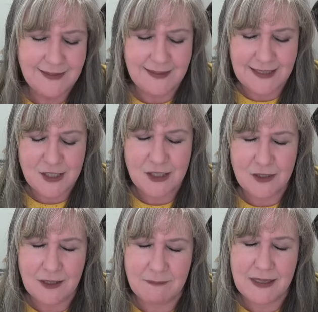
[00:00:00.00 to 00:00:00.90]
And then she'd
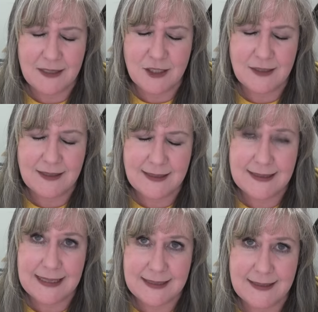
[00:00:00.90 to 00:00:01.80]
look at me and she'd say,
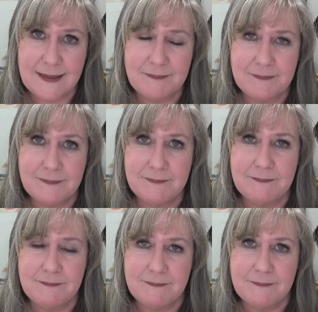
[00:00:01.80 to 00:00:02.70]
Stacey,
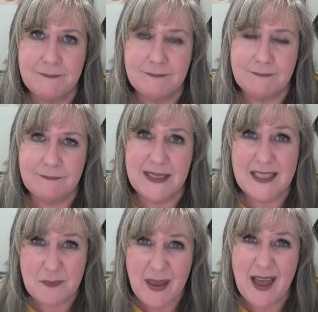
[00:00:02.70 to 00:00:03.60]

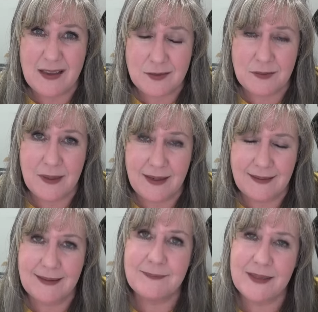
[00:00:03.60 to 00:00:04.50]
he's passed, right?
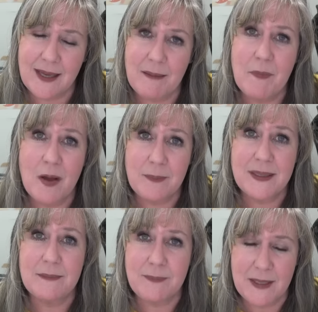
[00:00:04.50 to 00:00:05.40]
And I, yeah, mom,
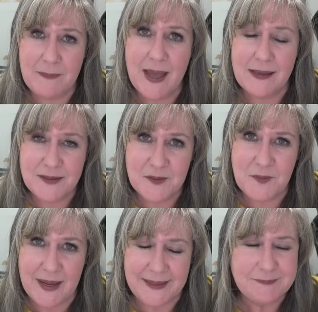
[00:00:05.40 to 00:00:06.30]
he, he passed
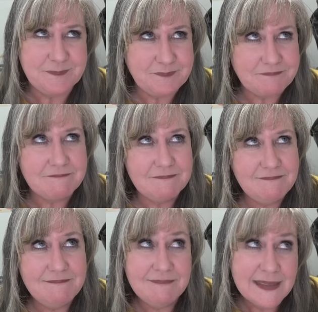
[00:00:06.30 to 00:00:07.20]
away.
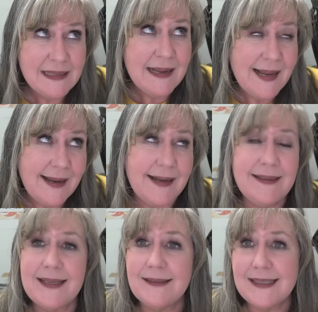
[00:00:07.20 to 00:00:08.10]

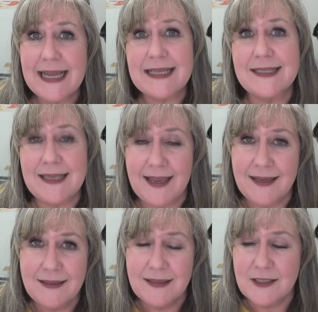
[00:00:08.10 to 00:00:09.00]
And then the next
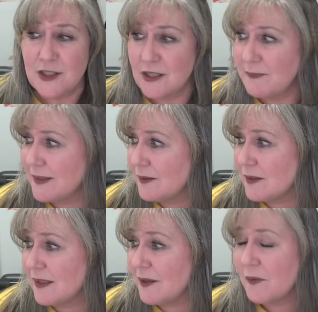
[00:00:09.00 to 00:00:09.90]
day, she'd be
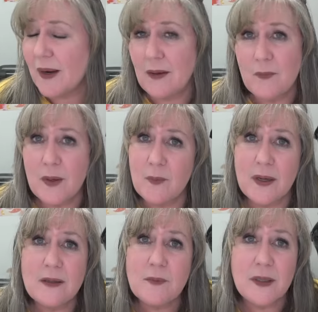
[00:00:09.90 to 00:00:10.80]
looking around,
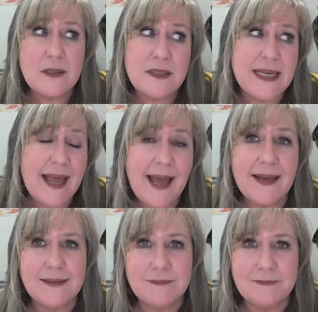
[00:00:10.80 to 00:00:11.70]
where, where's
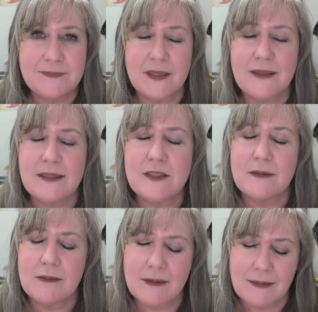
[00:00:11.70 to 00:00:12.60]
dad? and then she
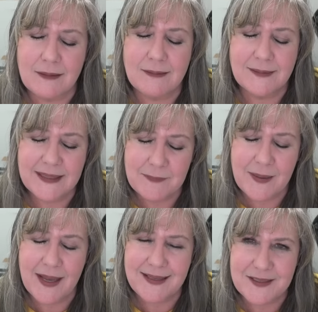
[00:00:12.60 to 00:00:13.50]
oh he
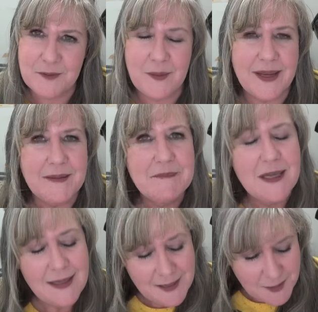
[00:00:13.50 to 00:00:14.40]
passed away
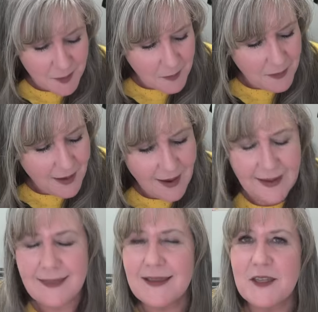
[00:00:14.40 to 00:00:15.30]
so i
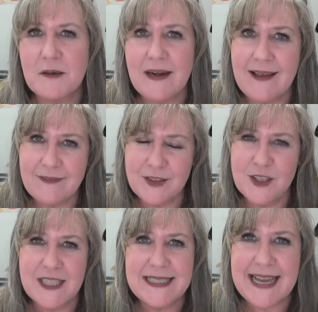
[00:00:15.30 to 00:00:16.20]
think they're in heaven
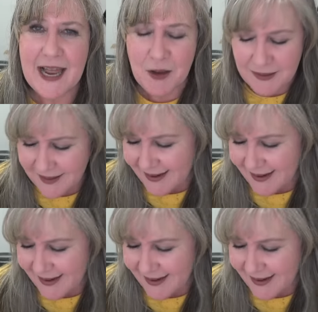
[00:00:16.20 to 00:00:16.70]
looking down